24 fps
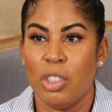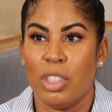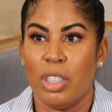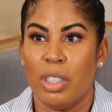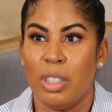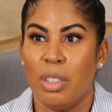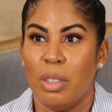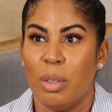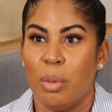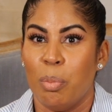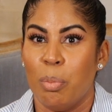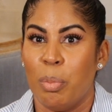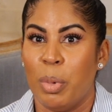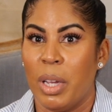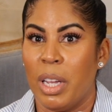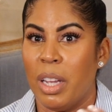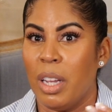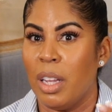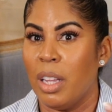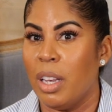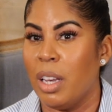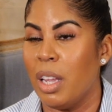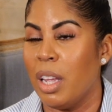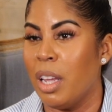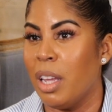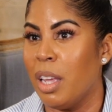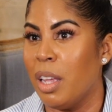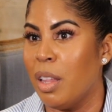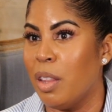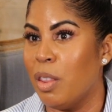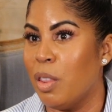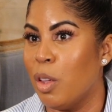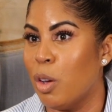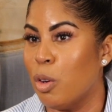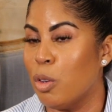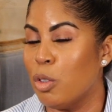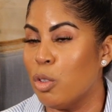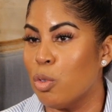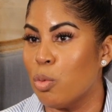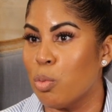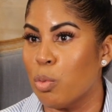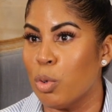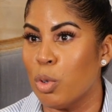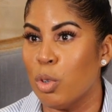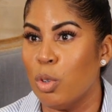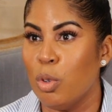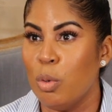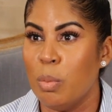and being in those
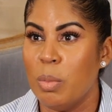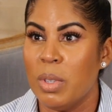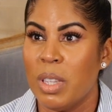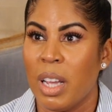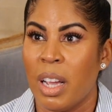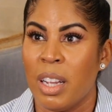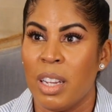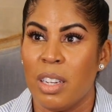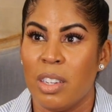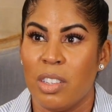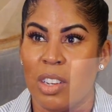rooms, I,